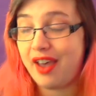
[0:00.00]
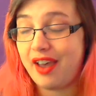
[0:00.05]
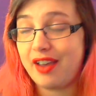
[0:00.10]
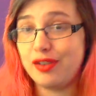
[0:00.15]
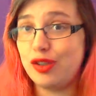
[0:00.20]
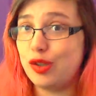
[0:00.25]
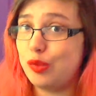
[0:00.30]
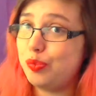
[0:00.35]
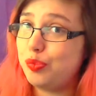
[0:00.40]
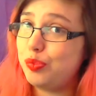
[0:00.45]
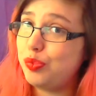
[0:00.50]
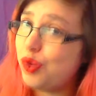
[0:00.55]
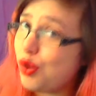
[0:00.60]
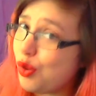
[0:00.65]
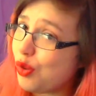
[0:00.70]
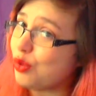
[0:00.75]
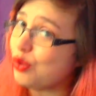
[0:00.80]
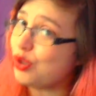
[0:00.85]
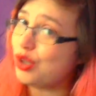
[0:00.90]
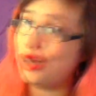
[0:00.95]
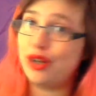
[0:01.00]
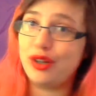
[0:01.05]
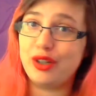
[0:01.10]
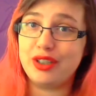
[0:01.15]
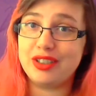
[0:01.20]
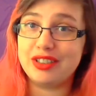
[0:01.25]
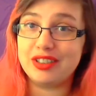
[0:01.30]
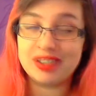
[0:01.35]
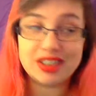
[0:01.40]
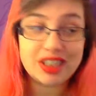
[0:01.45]
and the poor
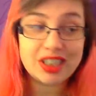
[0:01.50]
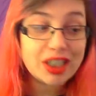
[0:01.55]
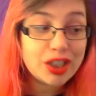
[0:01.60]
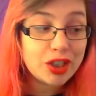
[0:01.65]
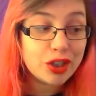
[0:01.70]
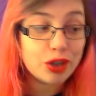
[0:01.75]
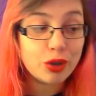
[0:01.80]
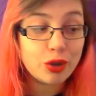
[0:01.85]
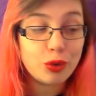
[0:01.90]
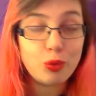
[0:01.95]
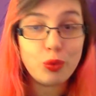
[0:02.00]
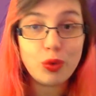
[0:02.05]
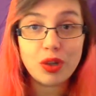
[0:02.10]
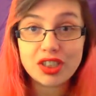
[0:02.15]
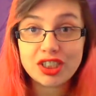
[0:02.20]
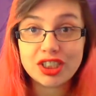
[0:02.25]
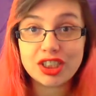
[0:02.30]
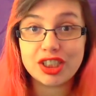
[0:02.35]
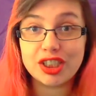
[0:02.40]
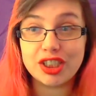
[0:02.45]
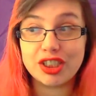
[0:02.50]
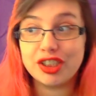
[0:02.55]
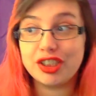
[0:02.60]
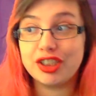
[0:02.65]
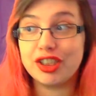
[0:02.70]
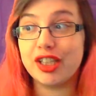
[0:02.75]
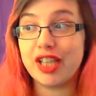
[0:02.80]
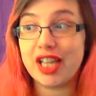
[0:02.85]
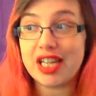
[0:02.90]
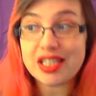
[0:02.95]
locals didn't know what to do,
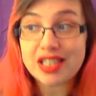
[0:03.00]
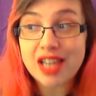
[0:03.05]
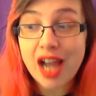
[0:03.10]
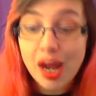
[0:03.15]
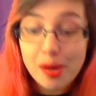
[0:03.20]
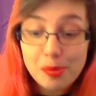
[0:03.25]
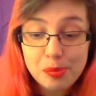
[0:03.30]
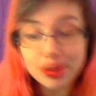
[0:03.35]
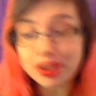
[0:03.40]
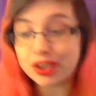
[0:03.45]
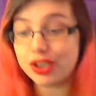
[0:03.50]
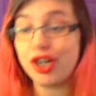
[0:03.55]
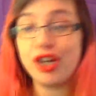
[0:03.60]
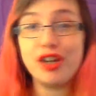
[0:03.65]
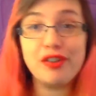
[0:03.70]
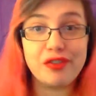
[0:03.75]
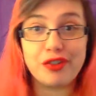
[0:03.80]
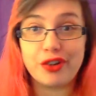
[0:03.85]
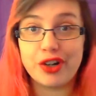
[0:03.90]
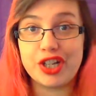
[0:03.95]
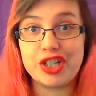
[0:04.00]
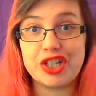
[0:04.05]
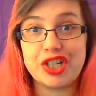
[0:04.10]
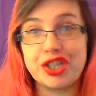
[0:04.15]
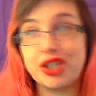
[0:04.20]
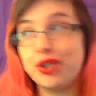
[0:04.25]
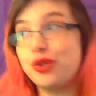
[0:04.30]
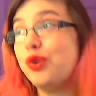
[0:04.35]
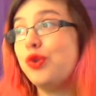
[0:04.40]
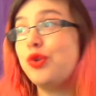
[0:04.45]
so they tumbled over each
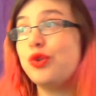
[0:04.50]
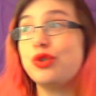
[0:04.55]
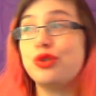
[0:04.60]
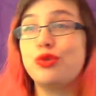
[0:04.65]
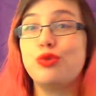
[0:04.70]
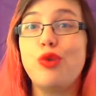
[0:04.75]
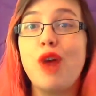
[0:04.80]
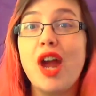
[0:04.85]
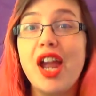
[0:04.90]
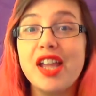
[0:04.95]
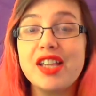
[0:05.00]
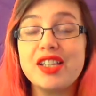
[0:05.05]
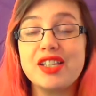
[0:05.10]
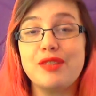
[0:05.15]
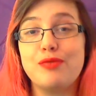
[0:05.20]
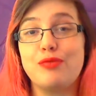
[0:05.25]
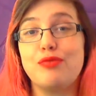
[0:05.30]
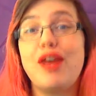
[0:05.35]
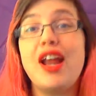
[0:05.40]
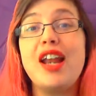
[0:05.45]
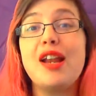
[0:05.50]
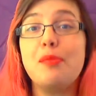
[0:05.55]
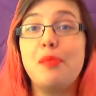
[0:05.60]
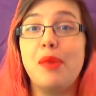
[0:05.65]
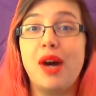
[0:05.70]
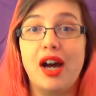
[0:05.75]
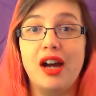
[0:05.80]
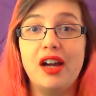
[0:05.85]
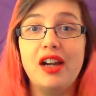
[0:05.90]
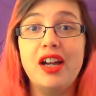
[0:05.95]
other, caused riots, and ran
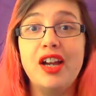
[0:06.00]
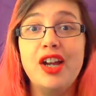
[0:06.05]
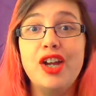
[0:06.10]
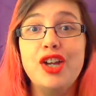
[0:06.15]
amok,